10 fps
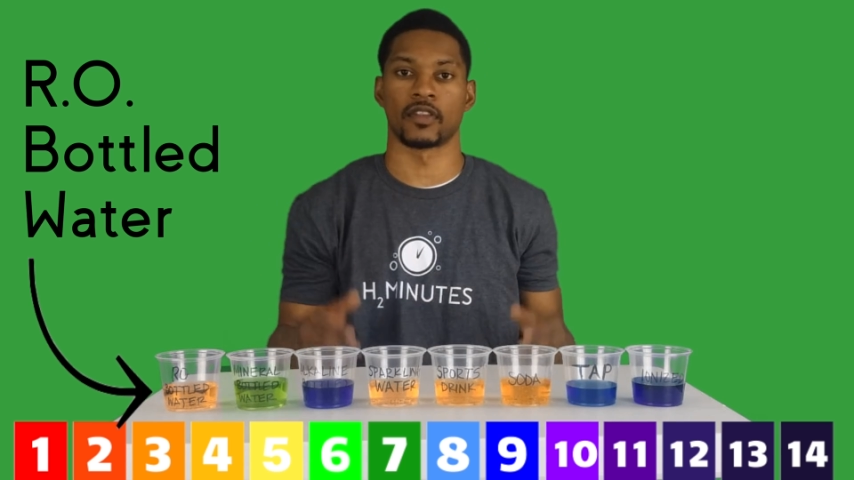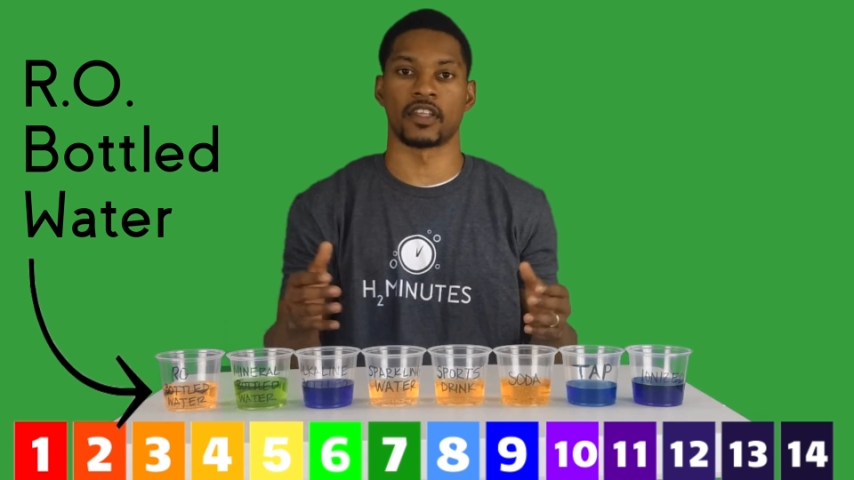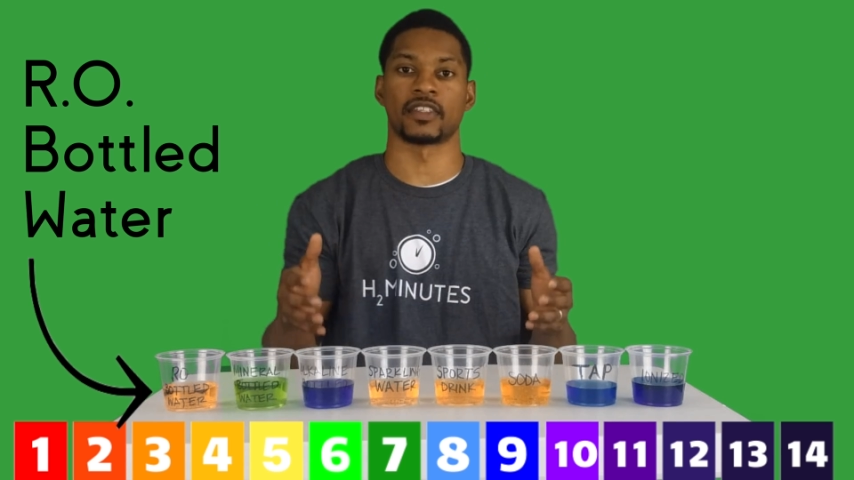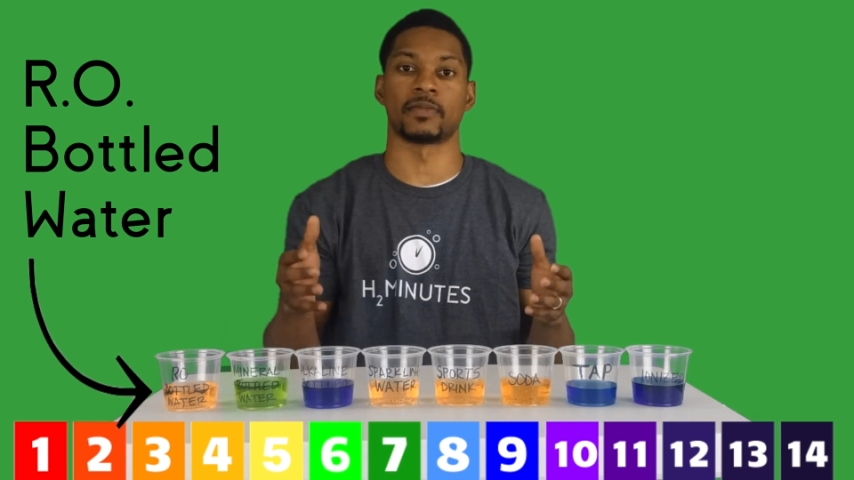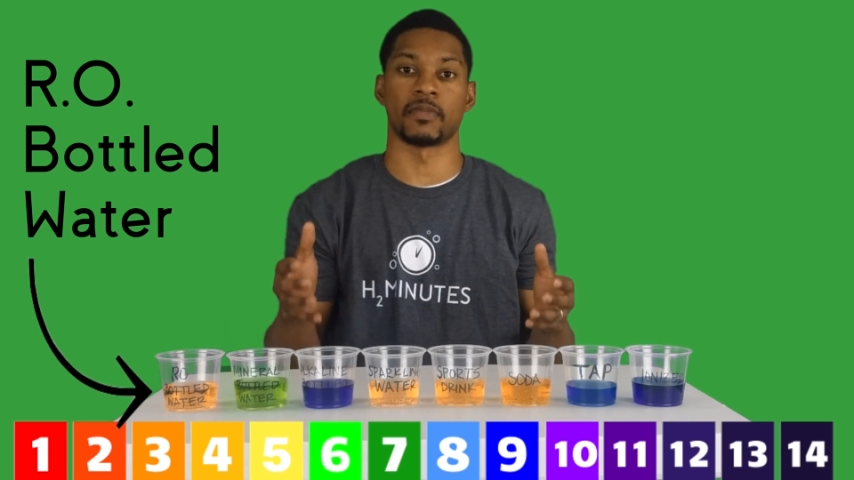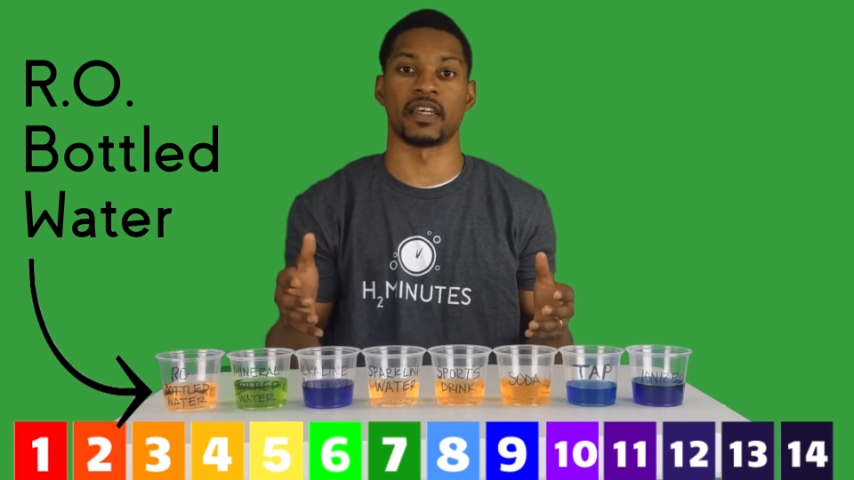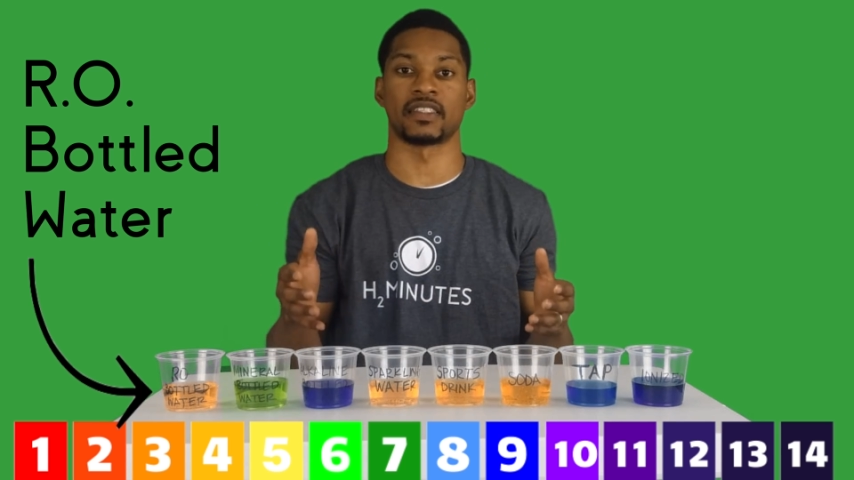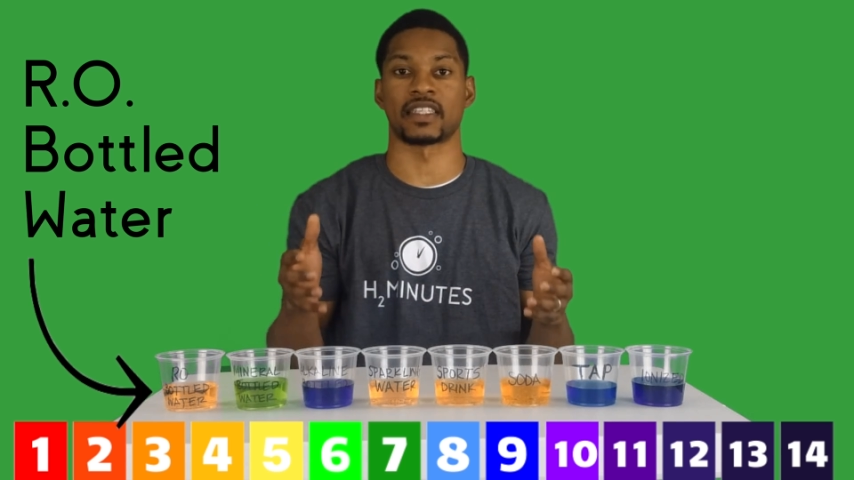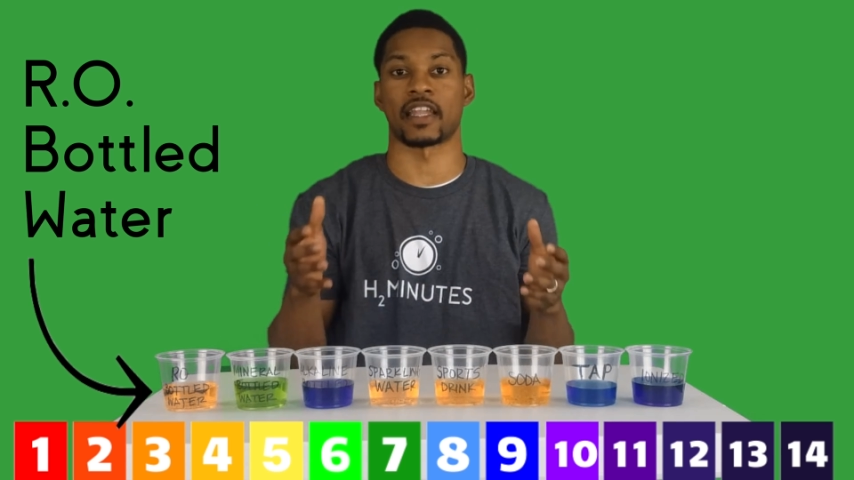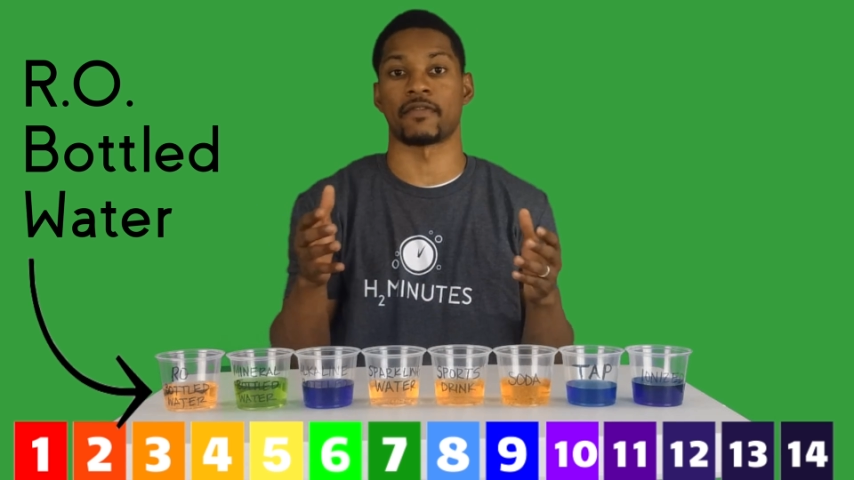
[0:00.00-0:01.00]
This
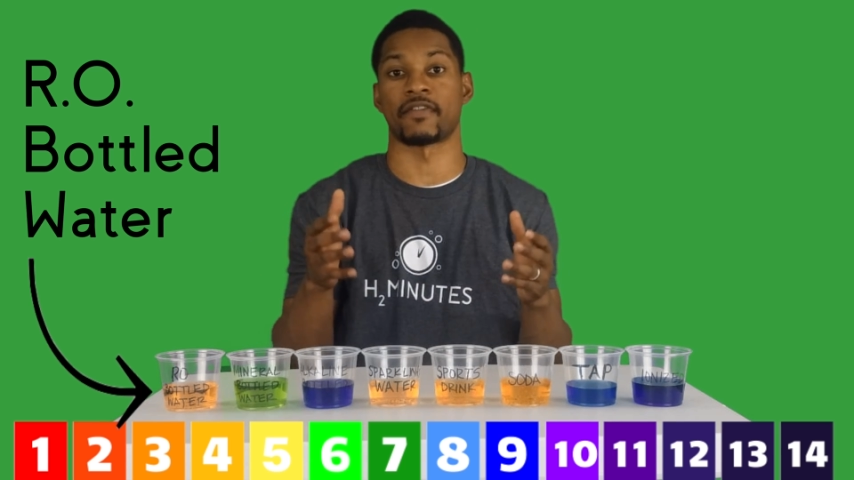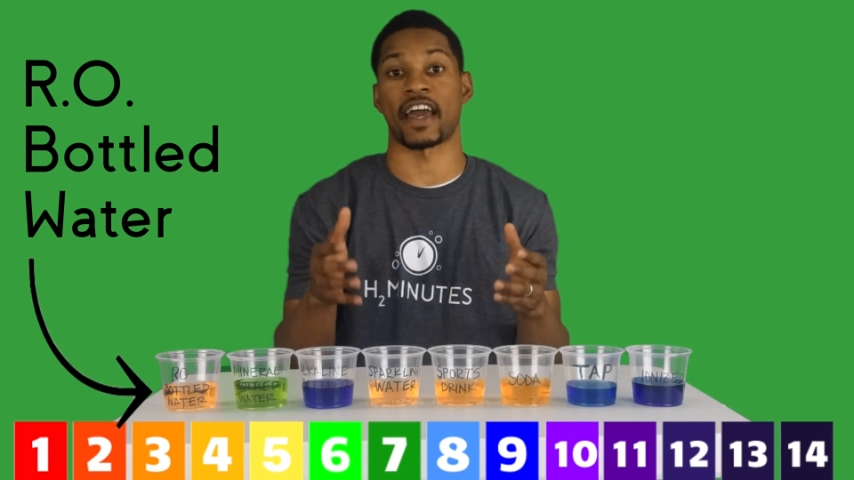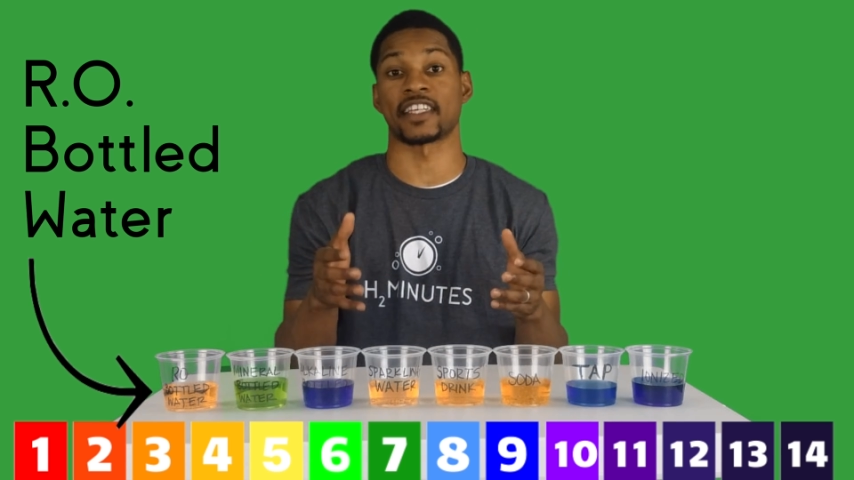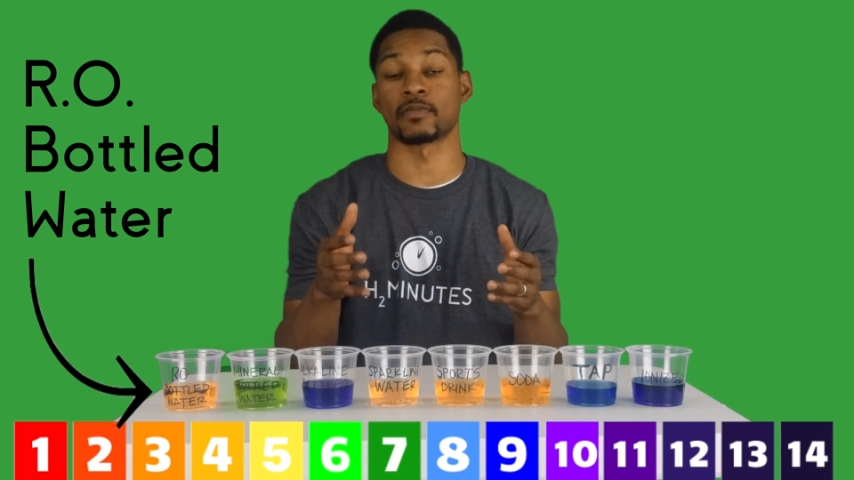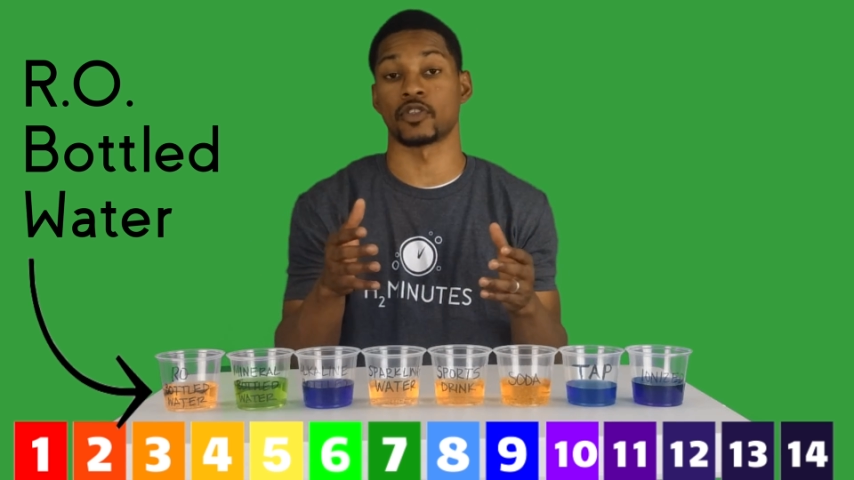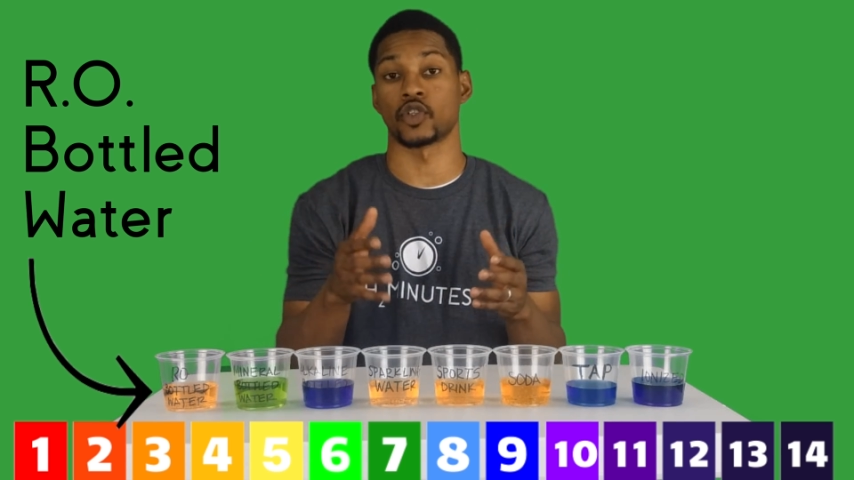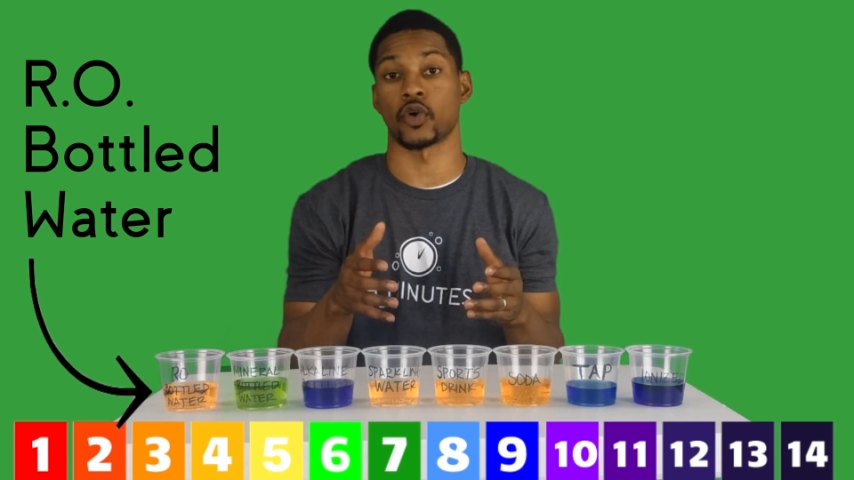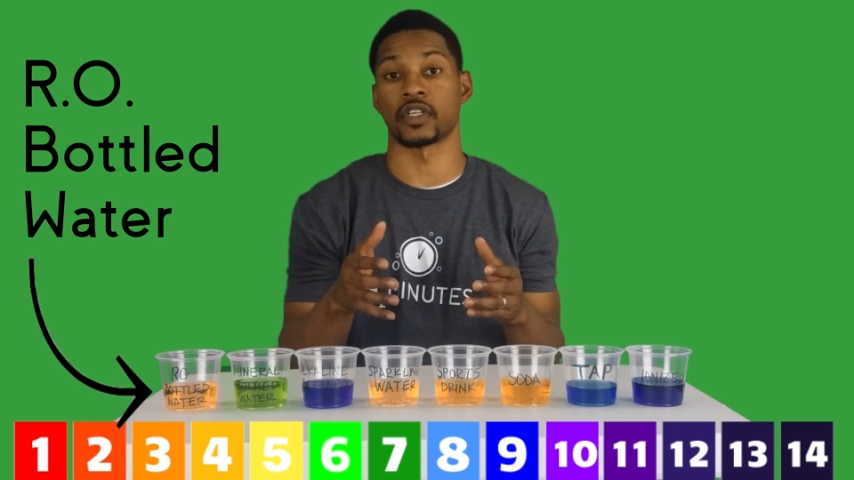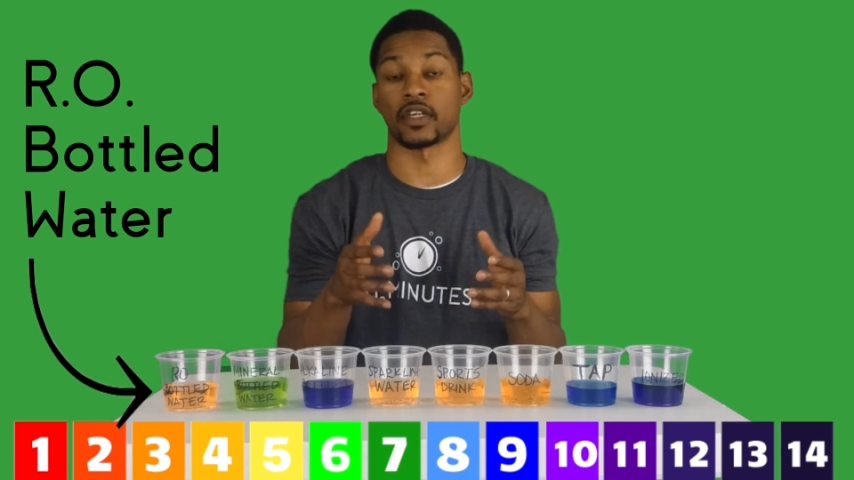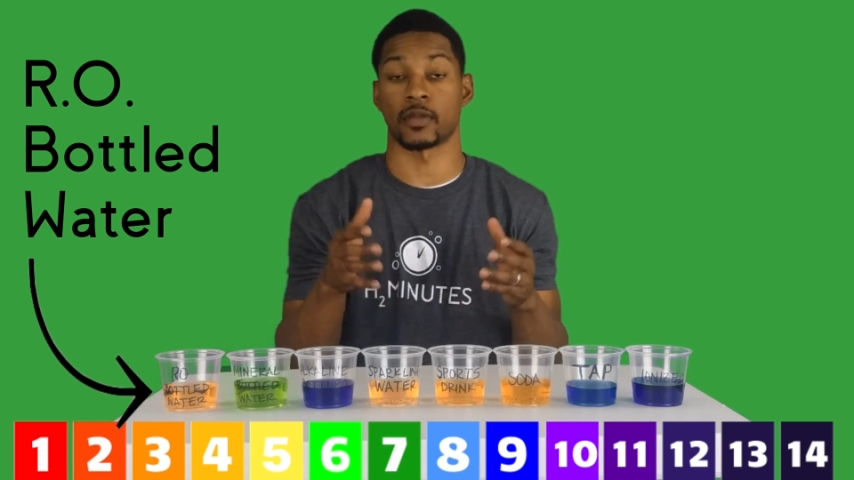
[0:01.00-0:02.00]
means that a vast majority of